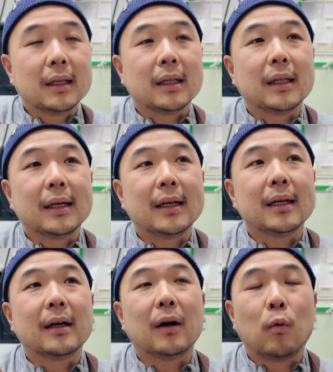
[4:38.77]

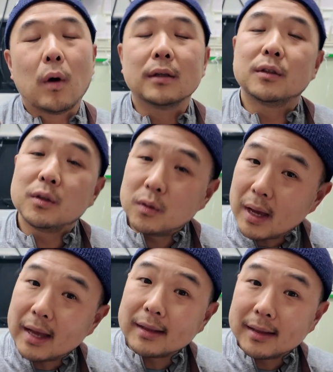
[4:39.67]
then once you
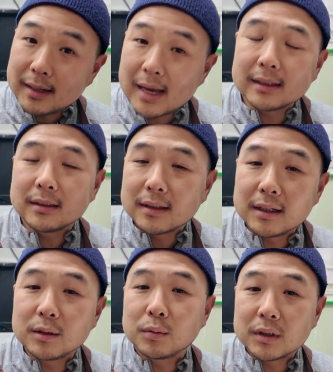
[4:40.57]
add the last
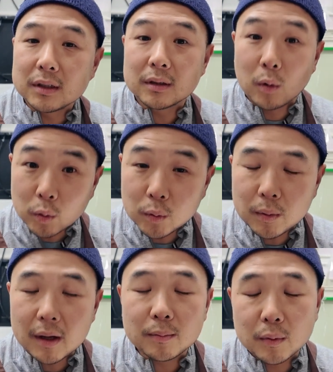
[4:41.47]
stage, which is
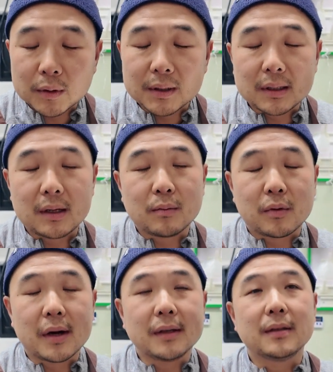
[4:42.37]
kodubap or
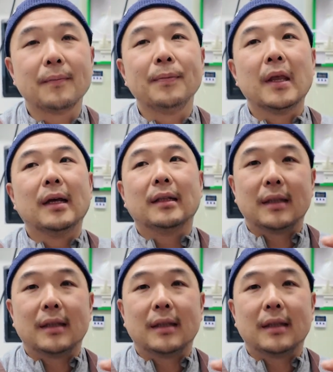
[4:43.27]
steamed rice,